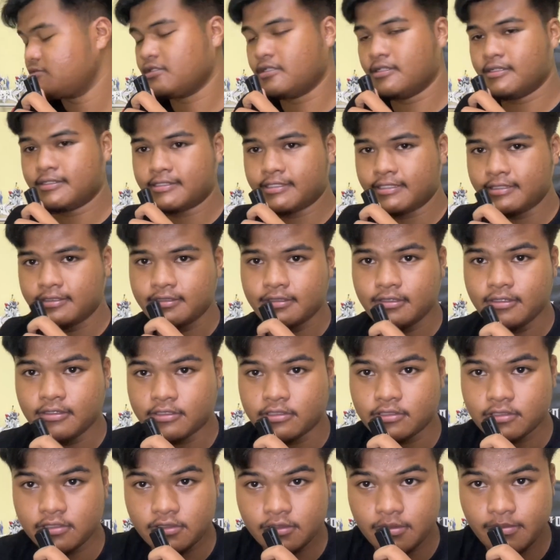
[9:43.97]
Seriously,
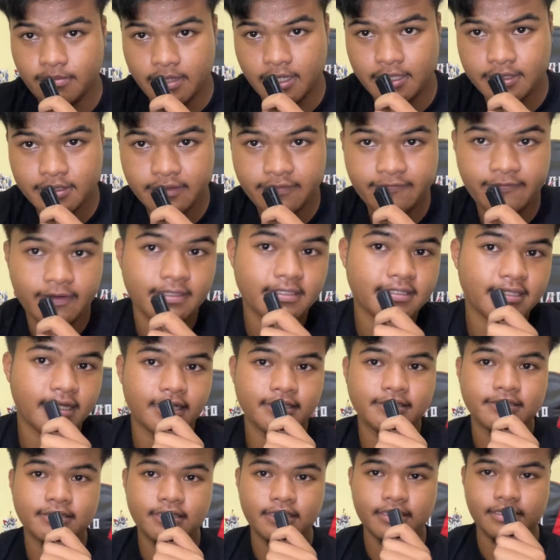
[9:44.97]
looks amazing,
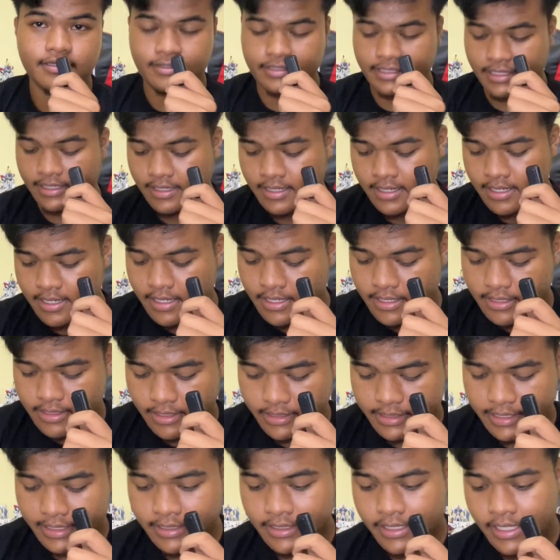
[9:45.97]
fantastic.
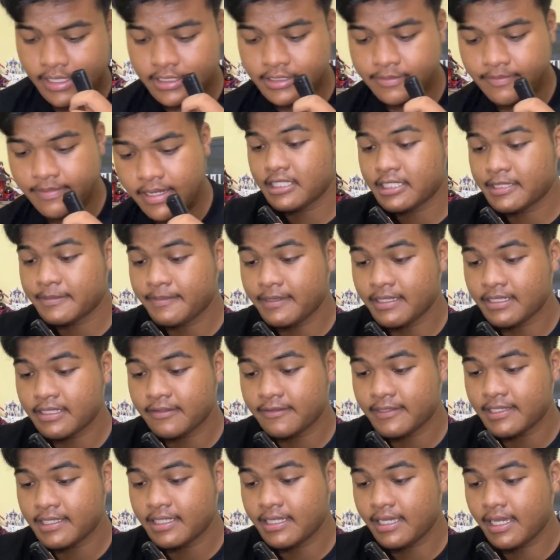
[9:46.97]
Okay, next bit,
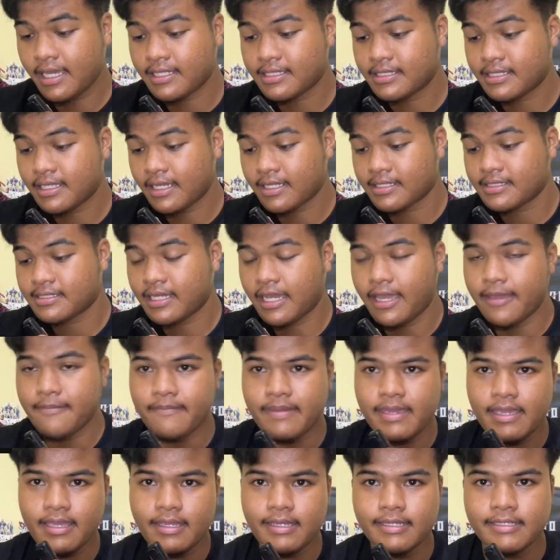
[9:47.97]
specially attack type
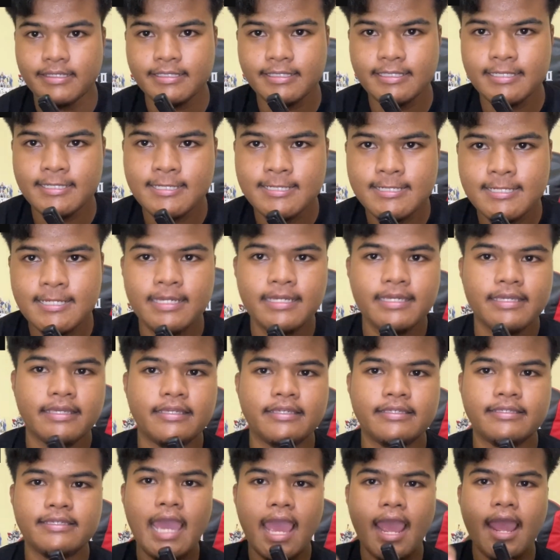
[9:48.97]
base.
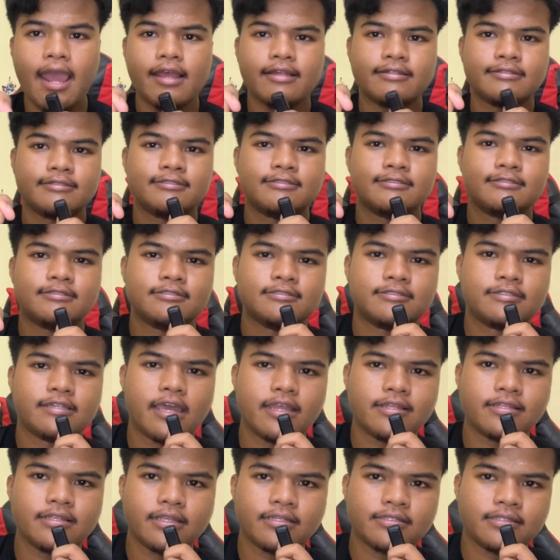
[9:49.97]
Yes,
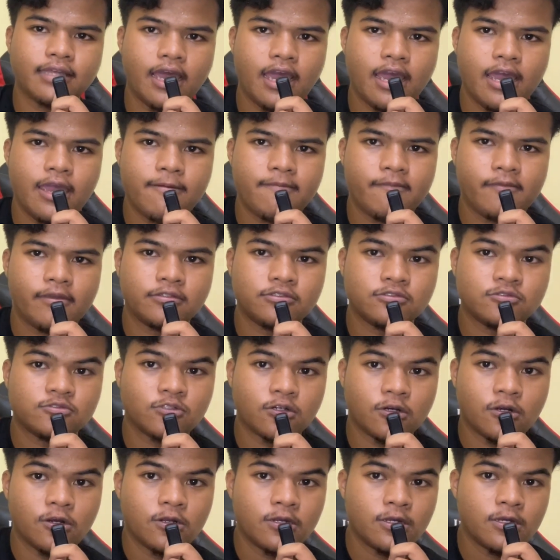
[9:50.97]
attack type is
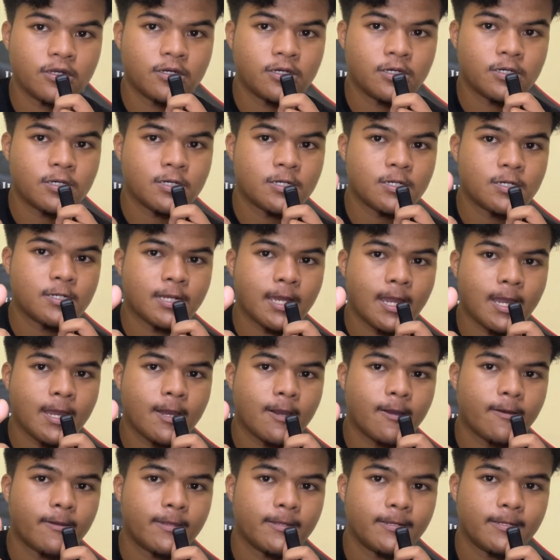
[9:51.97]
stronger
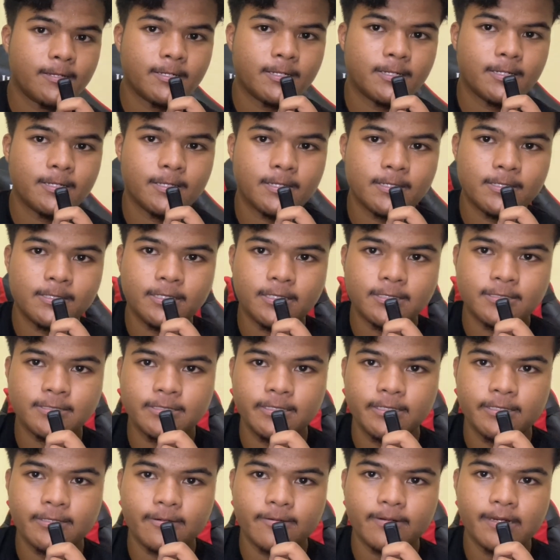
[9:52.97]
now in this
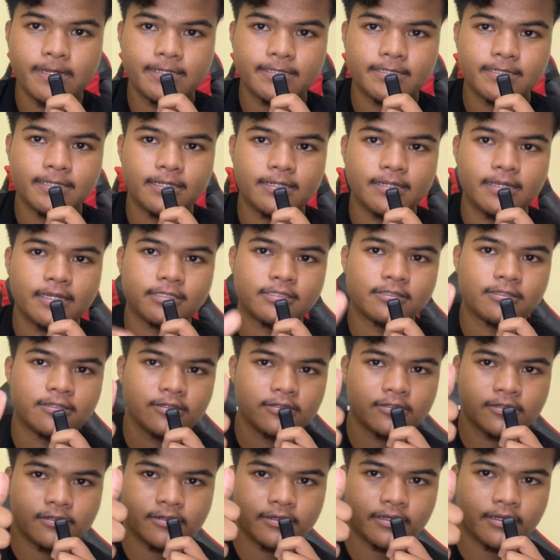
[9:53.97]
generation. That's
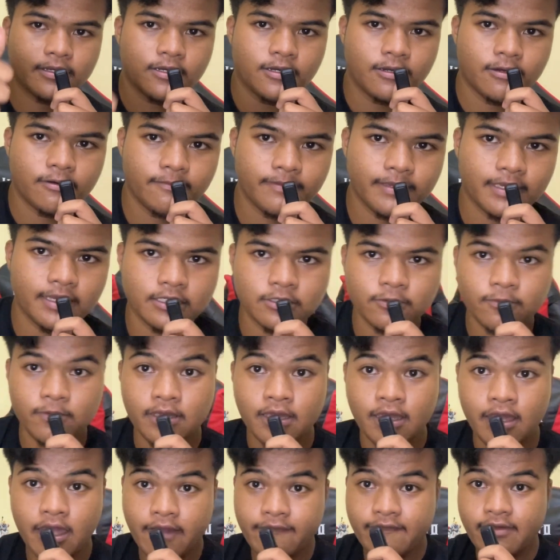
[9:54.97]
cool, you know, because
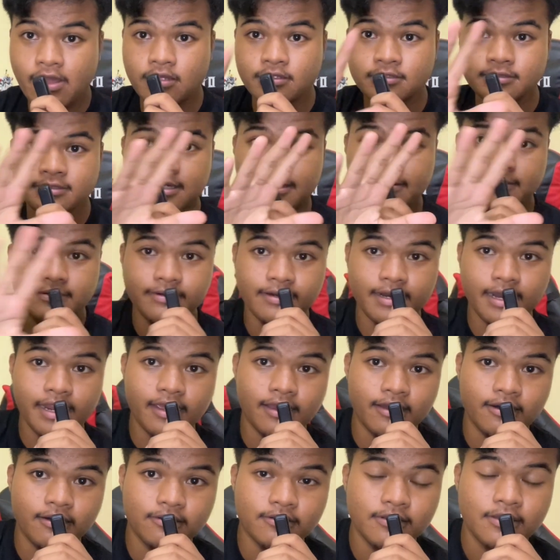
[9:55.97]
we have extreme
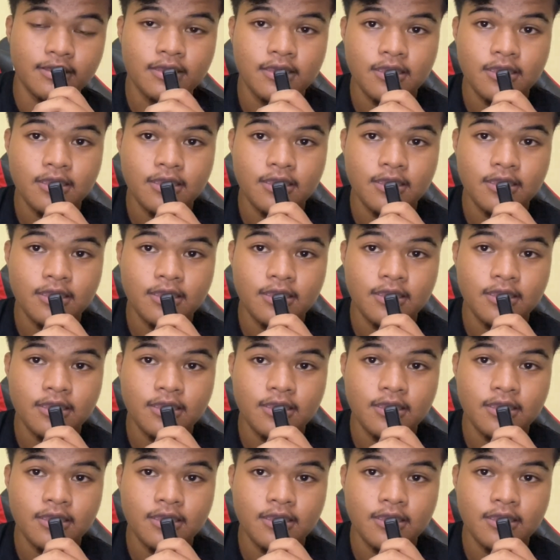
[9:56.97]
rail.